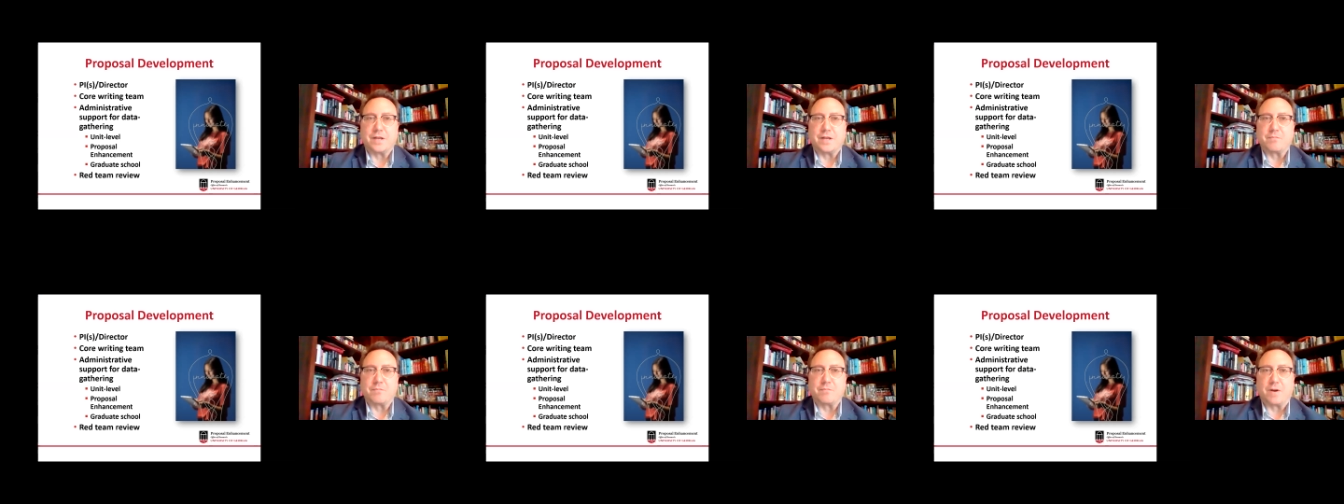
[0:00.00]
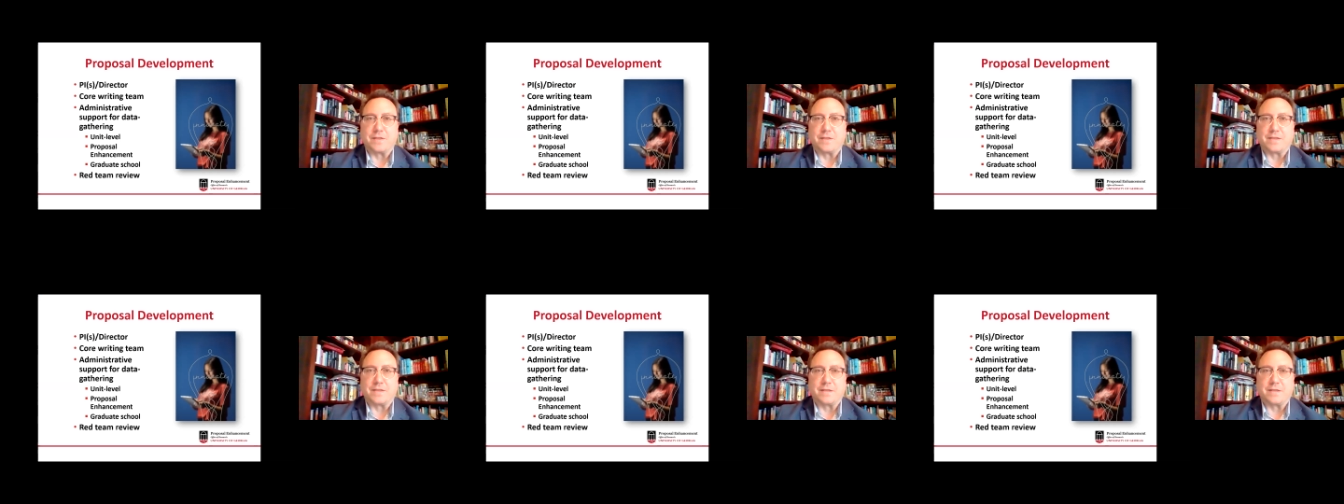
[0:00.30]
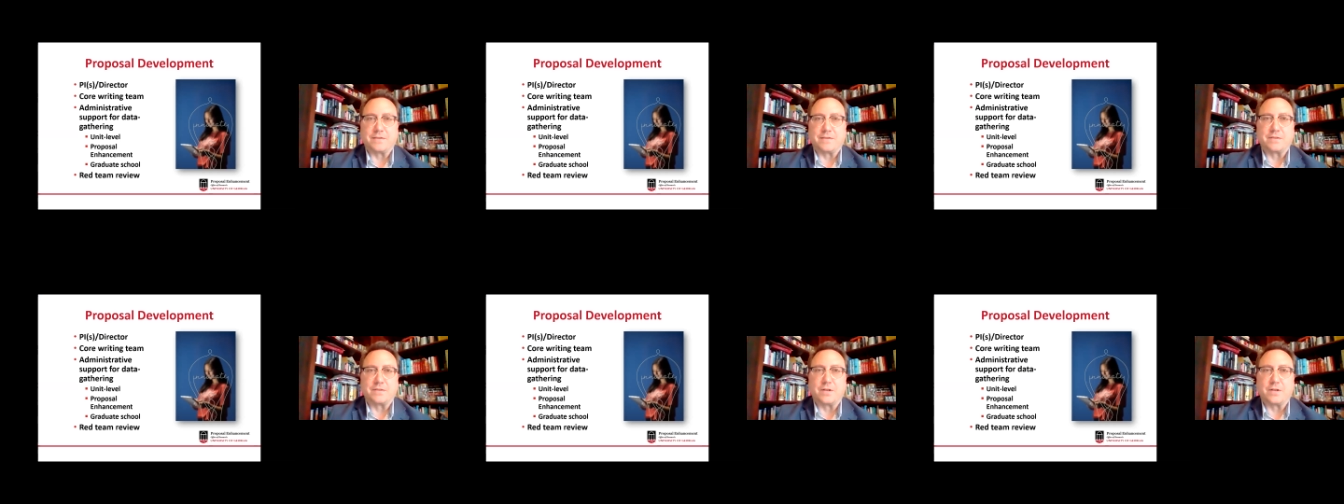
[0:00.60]

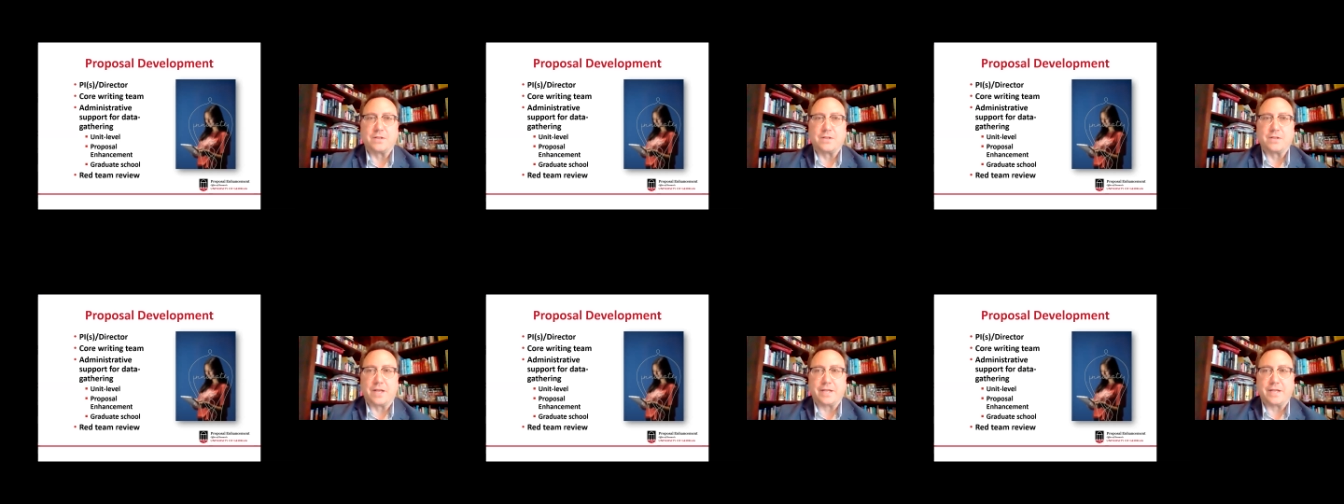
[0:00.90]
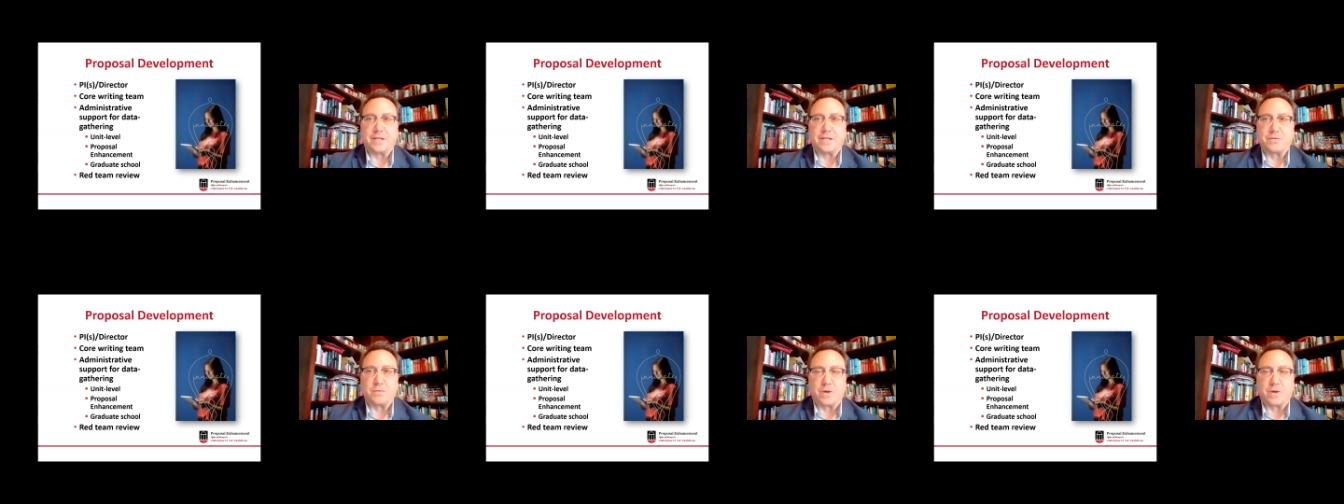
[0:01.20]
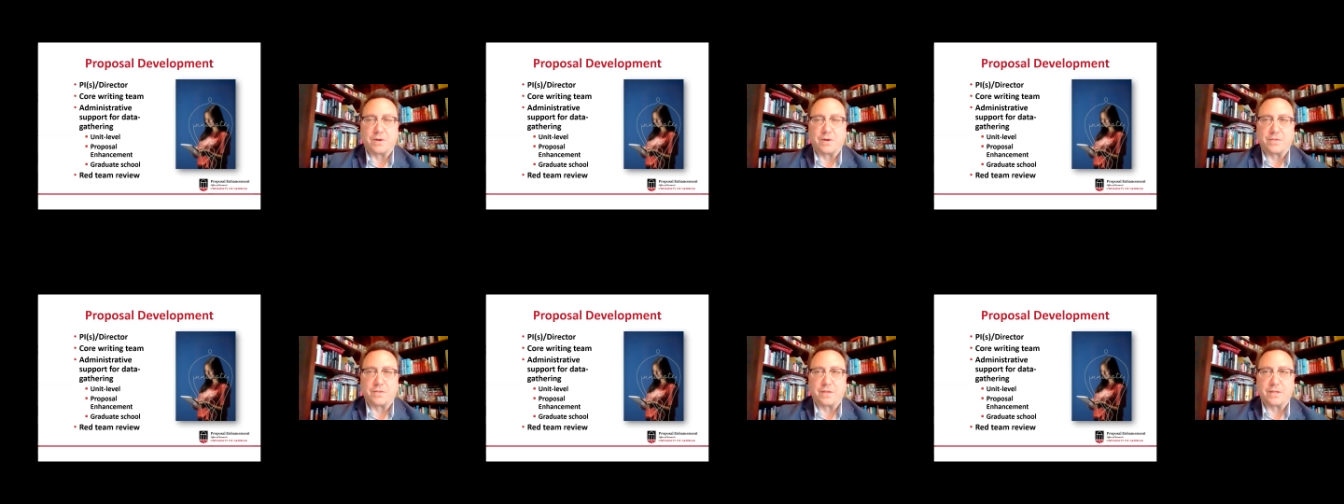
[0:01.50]
process look like, and
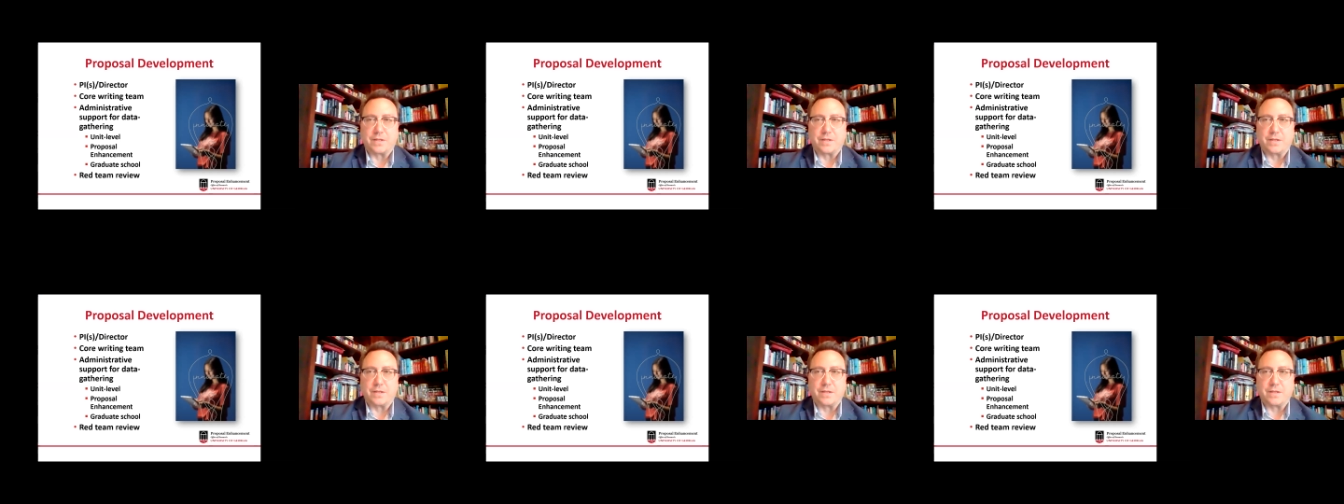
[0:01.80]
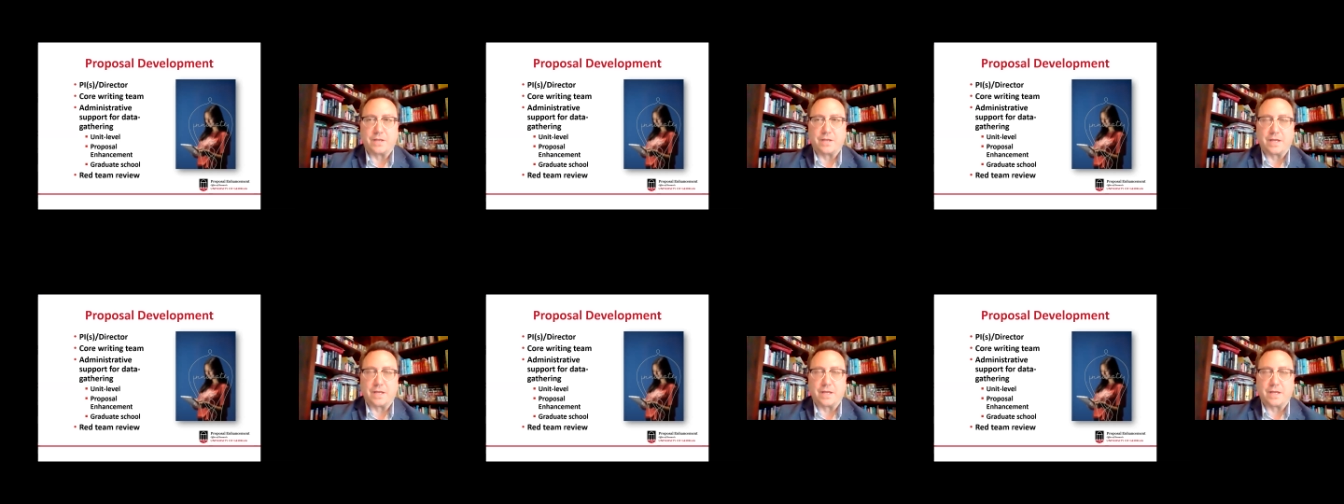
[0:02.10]
what are the